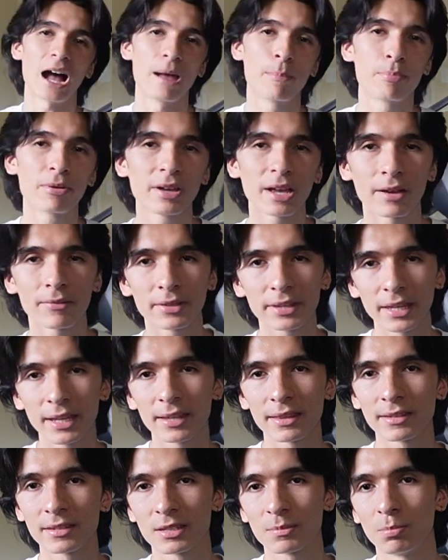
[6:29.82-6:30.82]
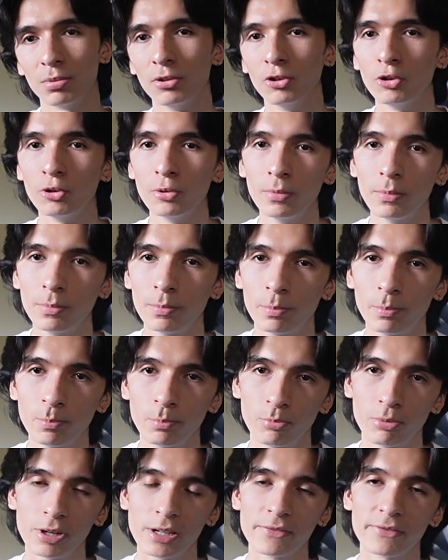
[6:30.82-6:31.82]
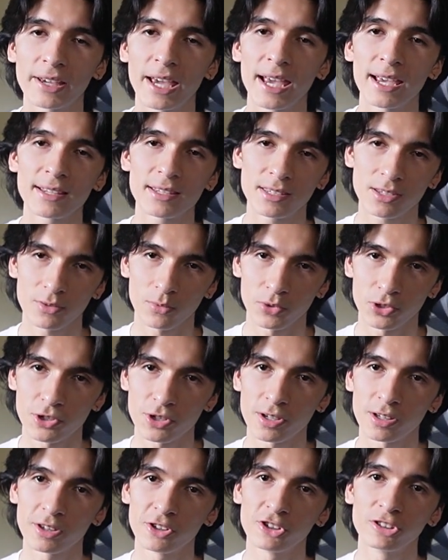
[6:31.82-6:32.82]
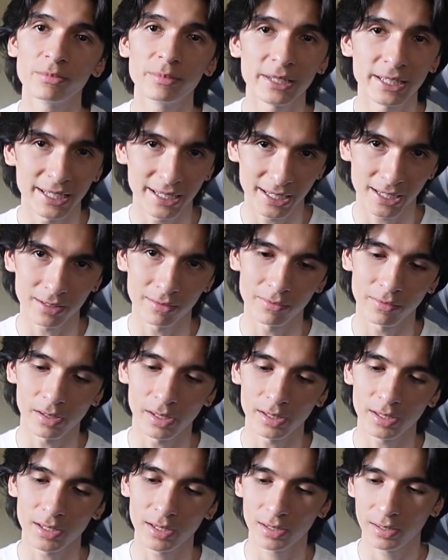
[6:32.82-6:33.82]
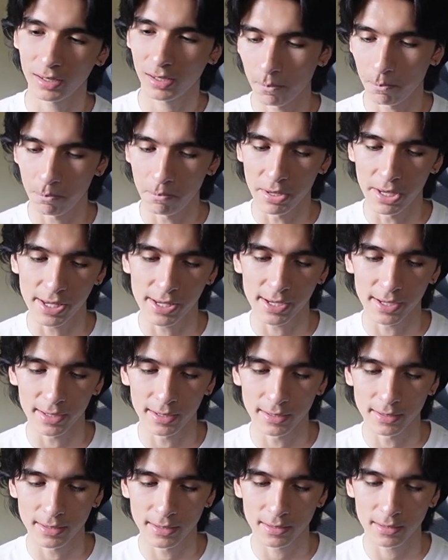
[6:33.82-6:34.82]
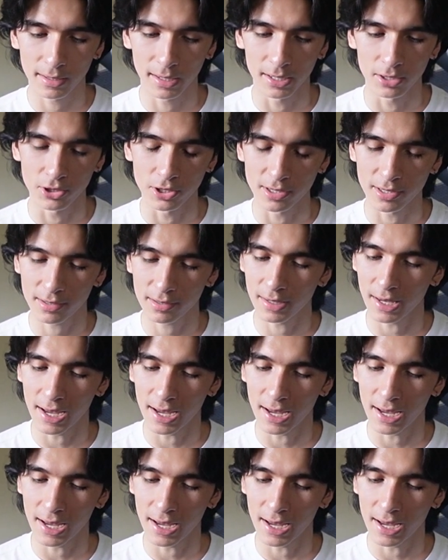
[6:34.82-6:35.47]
I put everything in this blue briefcase, which is a little bit inconvenient because it just,